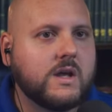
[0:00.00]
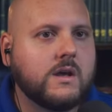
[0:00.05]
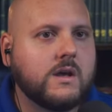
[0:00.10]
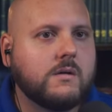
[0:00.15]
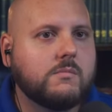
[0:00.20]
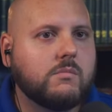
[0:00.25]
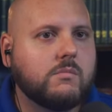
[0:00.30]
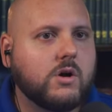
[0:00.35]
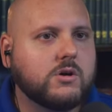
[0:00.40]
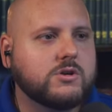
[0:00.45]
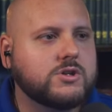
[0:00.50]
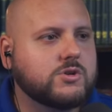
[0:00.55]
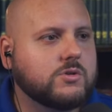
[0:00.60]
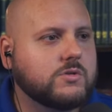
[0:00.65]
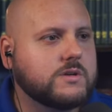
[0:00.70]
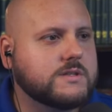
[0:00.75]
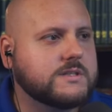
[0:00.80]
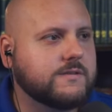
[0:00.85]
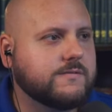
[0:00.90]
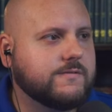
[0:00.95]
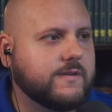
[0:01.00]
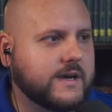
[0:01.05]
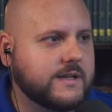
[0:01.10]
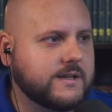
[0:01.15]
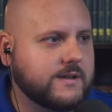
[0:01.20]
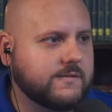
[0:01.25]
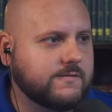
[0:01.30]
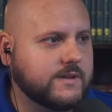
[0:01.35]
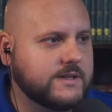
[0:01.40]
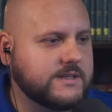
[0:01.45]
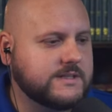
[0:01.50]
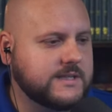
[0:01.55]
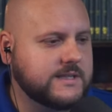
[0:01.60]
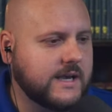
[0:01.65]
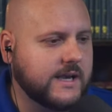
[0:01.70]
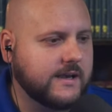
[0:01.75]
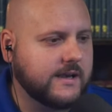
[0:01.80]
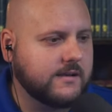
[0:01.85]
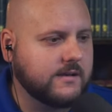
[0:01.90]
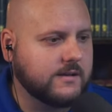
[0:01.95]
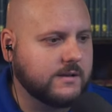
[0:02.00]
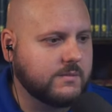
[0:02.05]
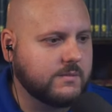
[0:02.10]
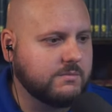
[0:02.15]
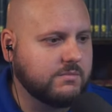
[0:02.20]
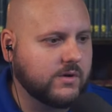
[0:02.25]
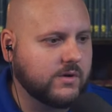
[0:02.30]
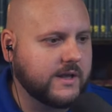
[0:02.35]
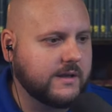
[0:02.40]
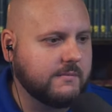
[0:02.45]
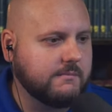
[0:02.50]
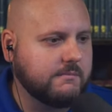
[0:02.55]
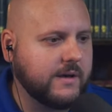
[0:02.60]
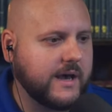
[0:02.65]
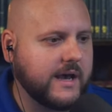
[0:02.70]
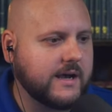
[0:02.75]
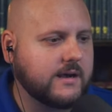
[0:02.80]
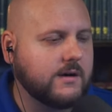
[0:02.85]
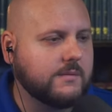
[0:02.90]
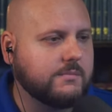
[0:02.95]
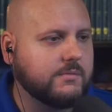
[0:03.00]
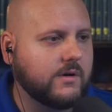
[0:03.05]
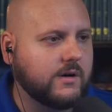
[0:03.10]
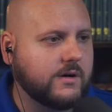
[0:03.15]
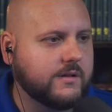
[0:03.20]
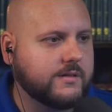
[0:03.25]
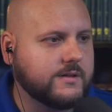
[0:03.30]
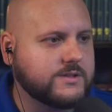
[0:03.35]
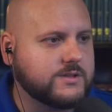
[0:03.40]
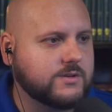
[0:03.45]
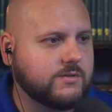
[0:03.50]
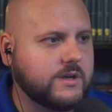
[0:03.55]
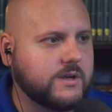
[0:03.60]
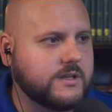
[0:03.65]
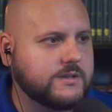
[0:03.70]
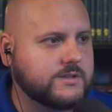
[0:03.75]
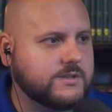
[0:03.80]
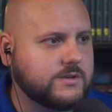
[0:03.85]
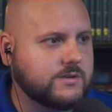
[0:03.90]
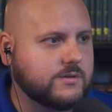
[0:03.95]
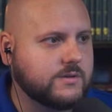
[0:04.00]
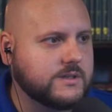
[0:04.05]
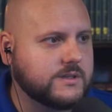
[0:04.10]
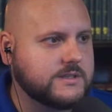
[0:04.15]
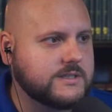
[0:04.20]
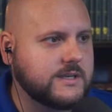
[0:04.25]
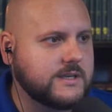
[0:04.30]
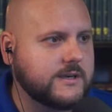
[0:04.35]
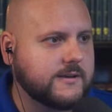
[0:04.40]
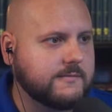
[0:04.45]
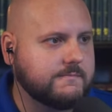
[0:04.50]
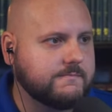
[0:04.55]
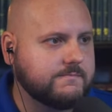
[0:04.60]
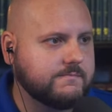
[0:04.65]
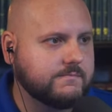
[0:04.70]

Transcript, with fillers: Marshall is effectively saying, let me bring it back up on the screen so you can see it.